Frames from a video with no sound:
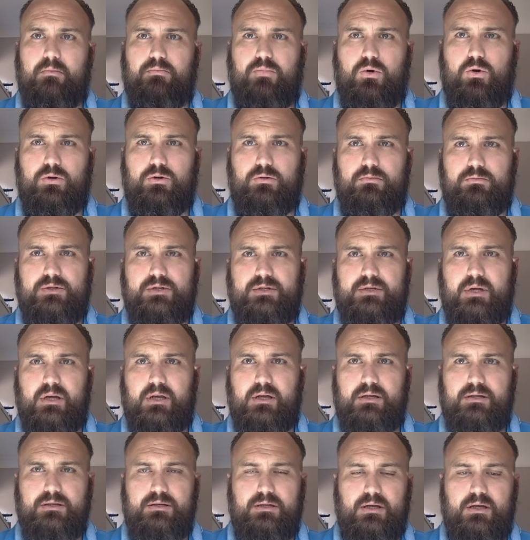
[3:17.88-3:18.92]
Point number
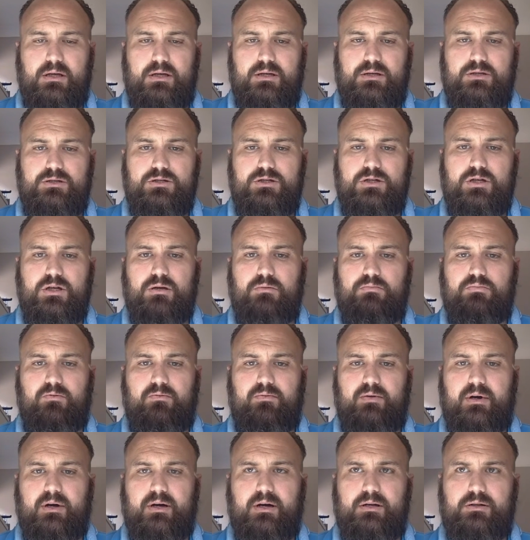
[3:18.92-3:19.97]
6 is to
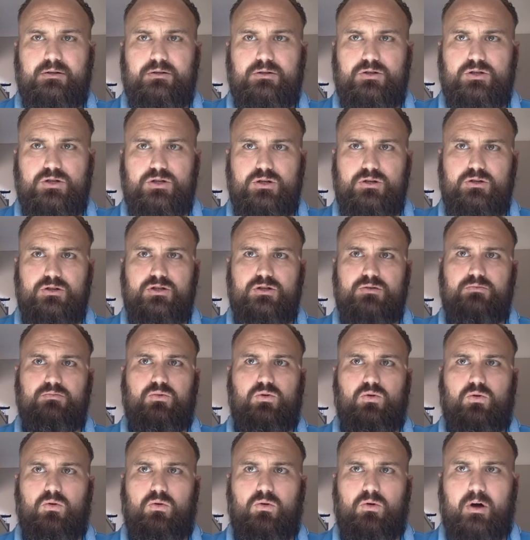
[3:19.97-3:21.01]
provide
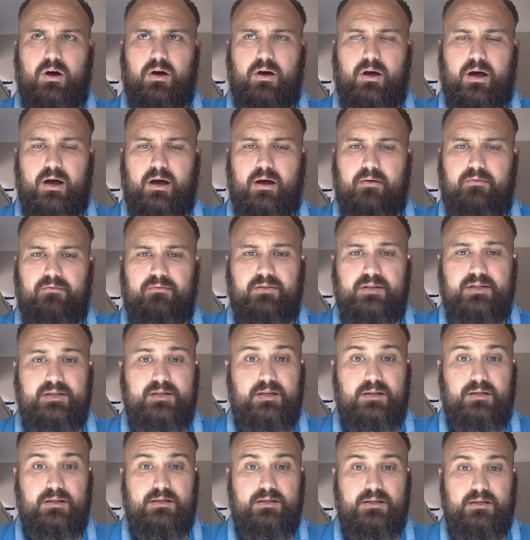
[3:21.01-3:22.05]
suitable
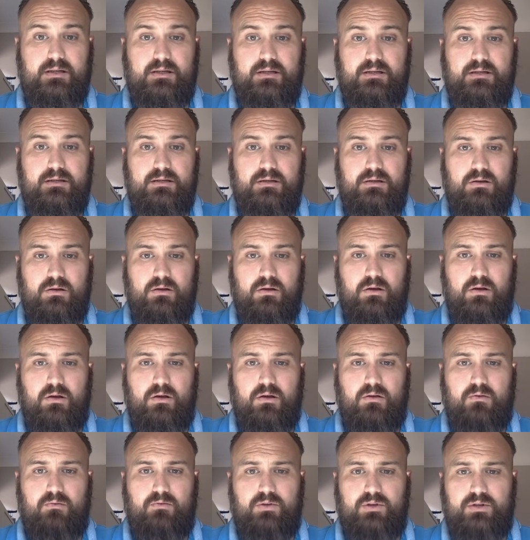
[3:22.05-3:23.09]
facilities
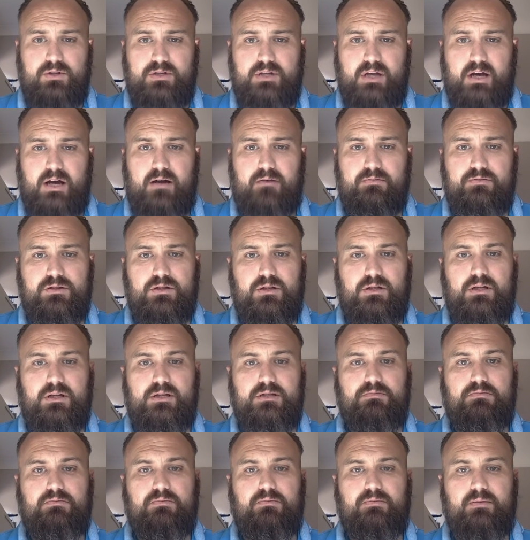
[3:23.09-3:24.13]
for your staff. So you need
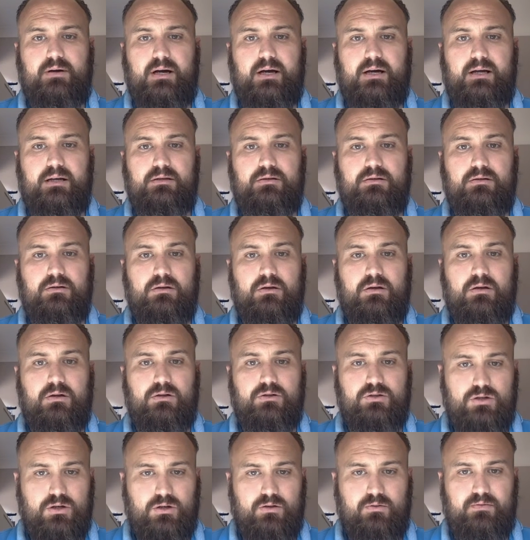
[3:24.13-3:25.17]
to provide
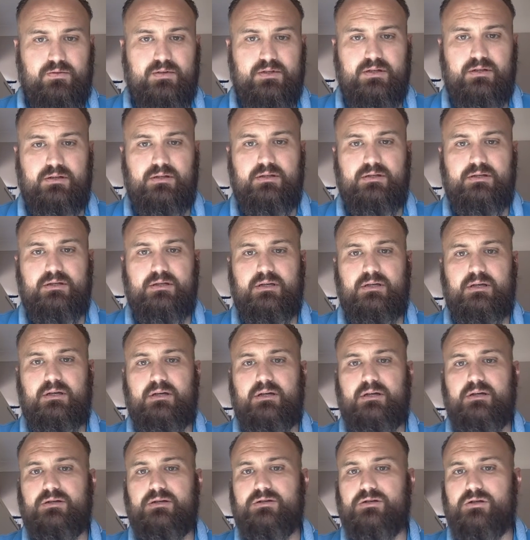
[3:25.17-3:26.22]
toilet
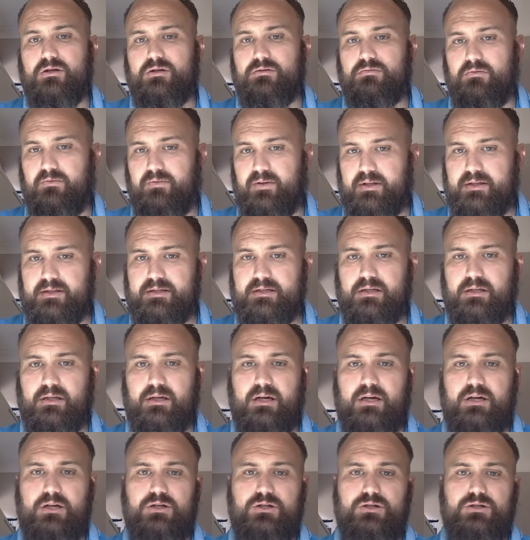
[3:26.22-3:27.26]
facilities, suitable
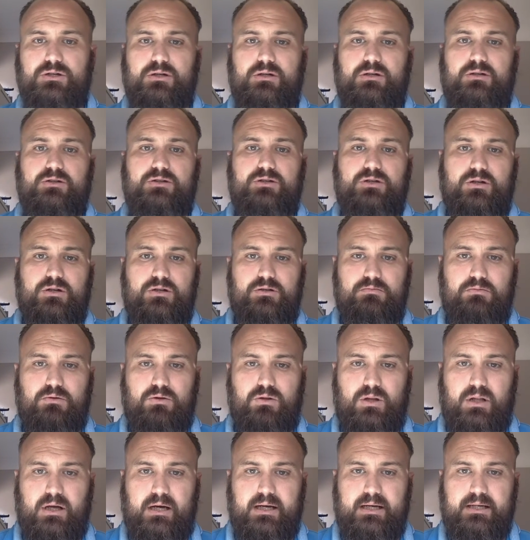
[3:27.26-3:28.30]
ventilation,
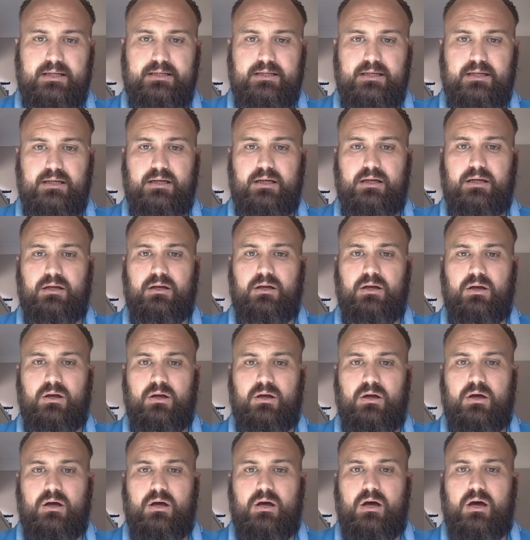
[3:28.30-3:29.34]
suitable lighting,
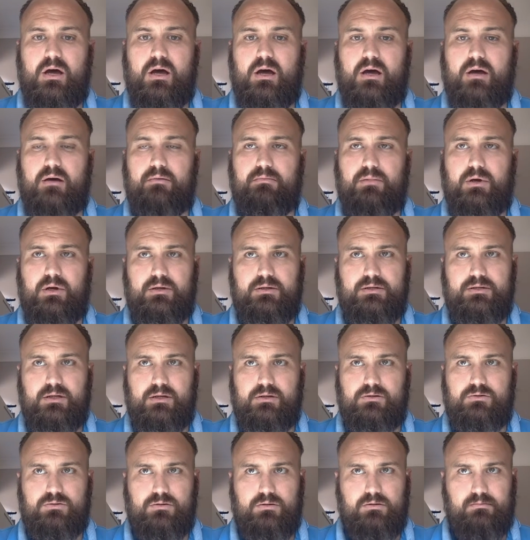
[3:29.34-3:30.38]

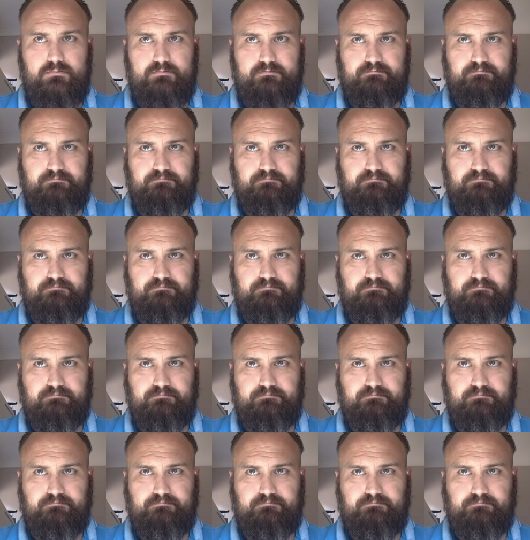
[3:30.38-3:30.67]
etc.